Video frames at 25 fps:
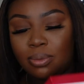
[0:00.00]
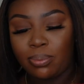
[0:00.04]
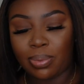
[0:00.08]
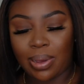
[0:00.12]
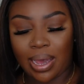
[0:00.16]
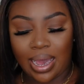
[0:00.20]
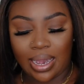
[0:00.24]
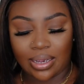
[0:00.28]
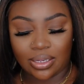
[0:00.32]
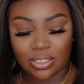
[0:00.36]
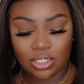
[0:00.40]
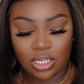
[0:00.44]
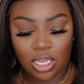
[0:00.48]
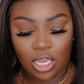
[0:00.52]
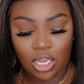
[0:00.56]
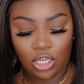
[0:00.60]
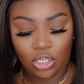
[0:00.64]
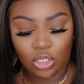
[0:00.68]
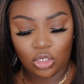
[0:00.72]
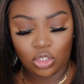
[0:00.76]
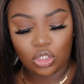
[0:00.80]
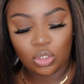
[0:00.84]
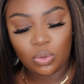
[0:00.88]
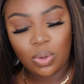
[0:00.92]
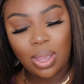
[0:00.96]
the box,
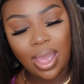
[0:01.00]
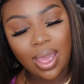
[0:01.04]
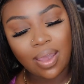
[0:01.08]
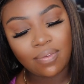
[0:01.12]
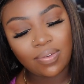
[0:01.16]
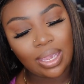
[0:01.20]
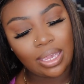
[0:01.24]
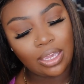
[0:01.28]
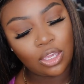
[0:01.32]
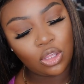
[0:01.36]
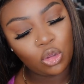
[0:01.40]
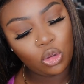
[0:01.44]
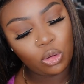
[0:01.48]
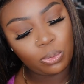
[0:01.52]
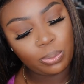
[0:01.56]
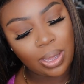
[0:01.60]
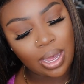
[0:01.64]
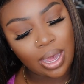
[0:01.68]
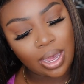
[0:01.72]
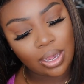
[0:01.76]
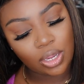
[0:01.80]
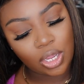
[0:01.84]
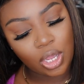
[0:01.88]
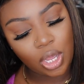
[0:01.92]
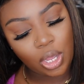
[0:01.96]
you do have a
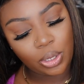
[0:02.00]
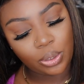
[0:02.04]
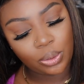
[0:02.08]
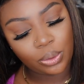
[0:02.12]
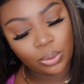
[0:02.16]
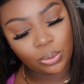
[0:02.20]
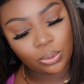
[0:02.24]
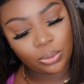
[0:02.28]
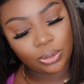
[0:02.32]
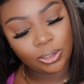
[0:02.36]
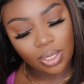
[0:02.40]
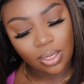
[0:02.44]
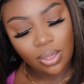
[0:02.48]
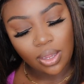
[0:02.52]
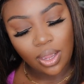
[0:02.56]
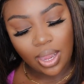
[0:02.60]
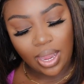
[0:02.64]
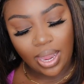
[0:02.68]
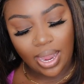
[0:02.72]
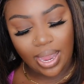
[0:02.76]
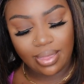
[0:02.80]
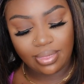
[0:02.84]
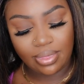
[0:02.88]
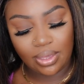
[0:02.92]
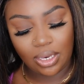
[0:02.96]
coupon code
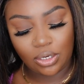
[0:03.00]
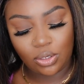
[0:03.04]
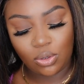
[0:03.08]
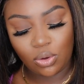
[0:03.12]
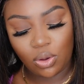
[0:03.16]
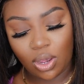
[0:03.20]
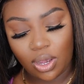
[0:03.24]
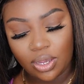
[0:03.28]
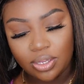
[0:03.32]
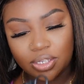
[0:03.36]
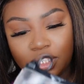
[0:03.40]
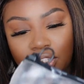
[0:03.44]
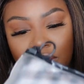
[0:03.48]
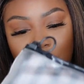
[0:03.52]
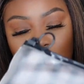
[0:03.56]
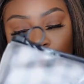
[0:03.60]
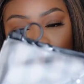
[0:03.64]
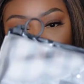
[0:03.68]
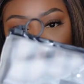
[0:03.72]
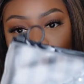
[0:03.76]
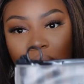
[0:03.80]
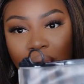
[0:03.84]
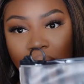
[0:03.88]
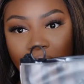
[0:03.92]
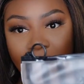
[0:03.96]
and then you
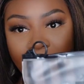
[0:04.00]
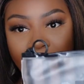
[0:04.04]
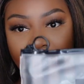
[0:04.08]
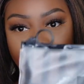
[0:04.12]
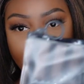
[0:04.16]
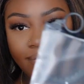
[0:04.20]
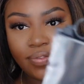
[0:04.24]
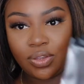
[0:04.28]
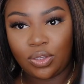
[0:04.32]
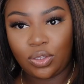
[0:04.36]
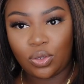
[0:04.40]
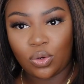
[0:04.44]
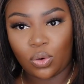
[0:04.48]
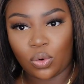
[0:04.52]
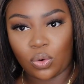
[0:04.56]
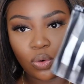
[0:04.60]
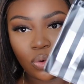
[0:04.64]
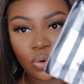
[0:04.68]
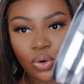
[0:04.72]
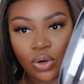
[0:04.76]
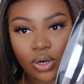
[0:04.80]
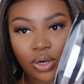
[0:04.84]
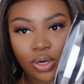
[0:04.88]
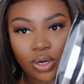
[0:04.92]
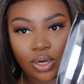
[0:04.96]
also have
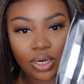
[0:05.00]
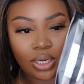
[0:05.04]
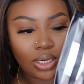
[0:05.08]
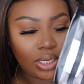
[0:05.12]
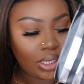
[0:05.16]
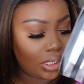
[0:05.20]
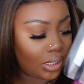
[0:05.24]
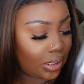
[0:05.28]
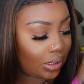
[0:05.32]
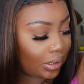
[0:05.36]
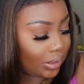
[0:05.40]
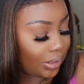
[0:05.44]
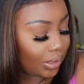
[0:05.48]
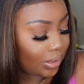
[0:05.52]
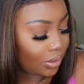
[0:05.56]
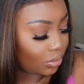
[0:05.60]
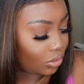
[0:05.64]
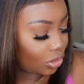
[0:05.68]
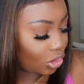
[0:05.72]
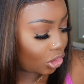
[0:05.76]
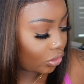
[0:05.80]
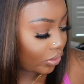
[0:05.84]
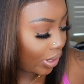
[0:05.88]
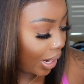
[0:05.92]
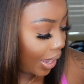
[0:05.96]
your little
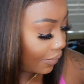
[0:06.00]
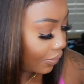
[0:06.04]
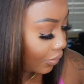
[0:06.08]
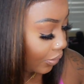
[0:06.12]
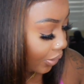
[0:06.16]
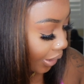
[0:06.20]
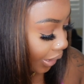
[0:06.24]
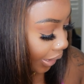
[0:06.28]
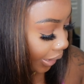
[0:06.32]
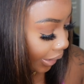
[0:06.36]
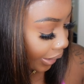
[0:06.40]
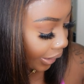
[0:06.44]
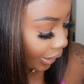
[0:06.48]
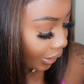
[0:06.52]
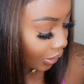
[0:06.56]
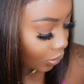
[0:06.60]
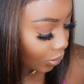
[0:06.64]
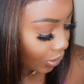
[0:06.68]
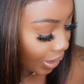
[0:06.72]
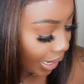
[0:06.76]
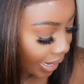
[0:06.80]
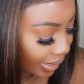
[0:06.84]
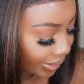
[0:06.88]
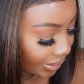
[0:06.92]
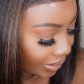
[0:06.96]
travel kit and you
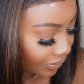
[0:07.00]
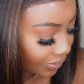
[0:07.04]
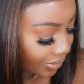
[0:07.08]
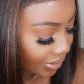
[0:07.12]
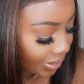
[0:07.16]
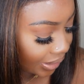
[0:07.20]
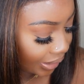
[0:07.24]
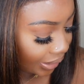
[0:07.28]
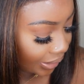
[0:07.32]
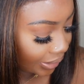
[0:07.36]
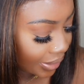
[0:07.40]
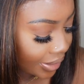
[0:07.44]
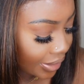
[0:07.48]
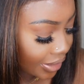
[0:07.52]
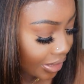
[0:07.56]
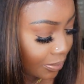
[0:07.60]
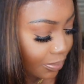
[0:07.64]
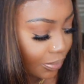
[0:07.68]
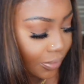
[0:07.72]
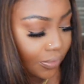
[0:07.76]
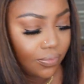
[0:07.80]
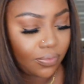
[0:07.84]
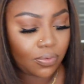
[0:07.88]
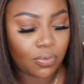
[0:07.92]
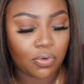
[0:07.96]
guys have seen this
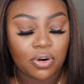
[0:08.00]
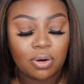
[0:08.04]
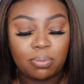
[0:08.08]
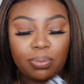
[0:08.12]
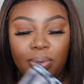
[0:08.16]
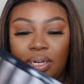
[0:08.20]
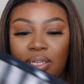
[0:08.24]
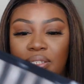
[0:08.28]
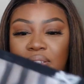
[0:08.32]
before but